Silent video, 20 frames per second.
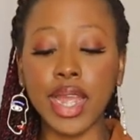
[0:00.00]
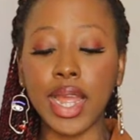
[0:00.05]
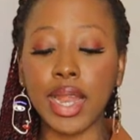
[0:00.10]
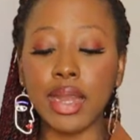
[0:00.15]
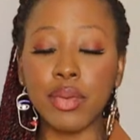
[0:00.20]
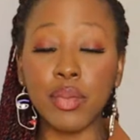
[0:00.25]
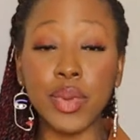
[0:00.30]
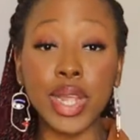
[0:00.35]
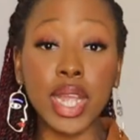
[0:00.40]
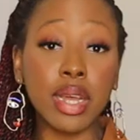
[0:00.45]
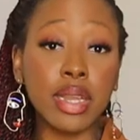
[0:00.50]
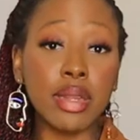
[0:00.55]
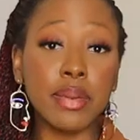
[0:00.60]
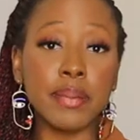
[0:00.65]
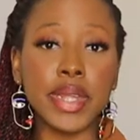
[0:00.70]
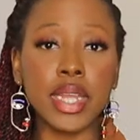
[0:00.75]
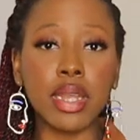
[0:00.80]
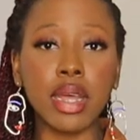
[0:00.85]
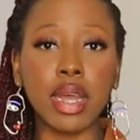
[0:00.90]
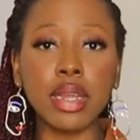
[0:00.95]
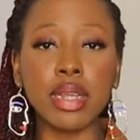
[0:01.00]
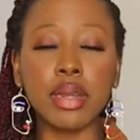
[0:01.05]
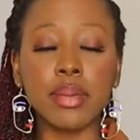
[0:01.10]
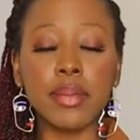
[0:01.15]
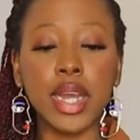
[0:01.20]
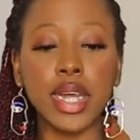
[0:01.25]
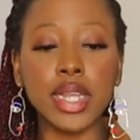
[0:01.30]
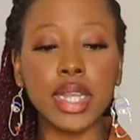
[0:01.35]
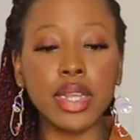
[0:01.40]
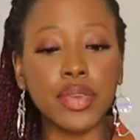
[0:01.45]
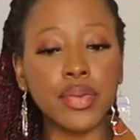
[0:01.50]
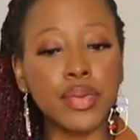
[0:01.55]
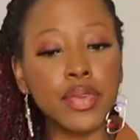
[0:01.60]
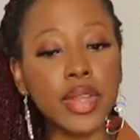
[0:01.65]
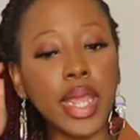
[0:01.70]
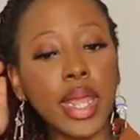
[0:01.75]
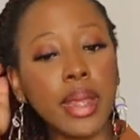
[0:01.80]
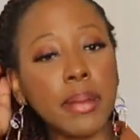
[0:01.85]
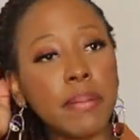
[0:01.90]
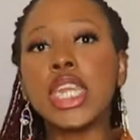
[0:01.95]
and we're gonna be talking about it
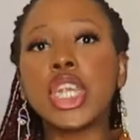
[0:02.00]
today.